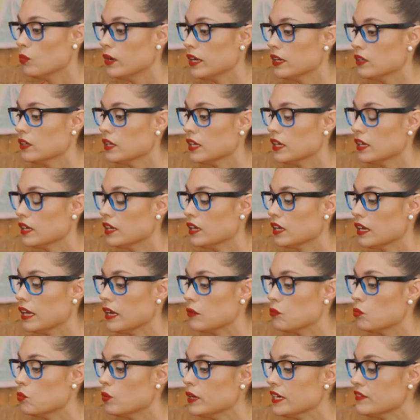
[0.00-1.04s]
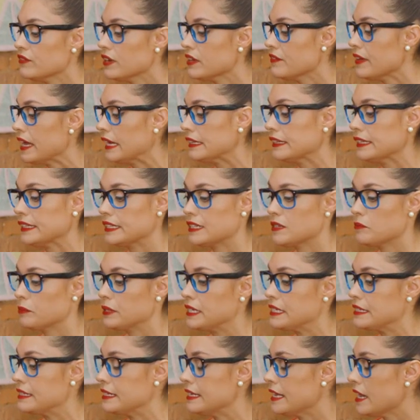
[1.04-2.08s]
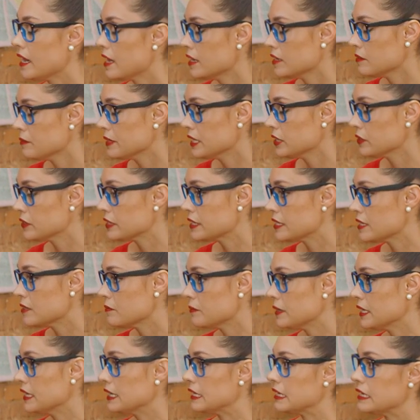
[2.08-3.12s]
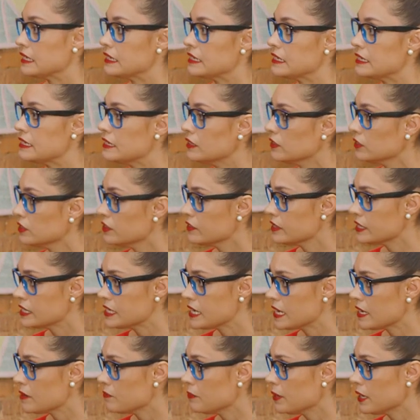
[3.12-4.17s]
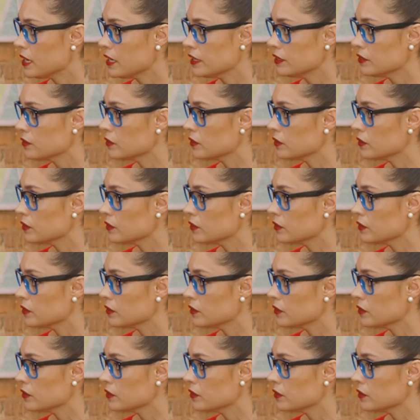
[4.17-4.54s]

Well, what if I've had like an episiotomy or something? Can I still use a tampon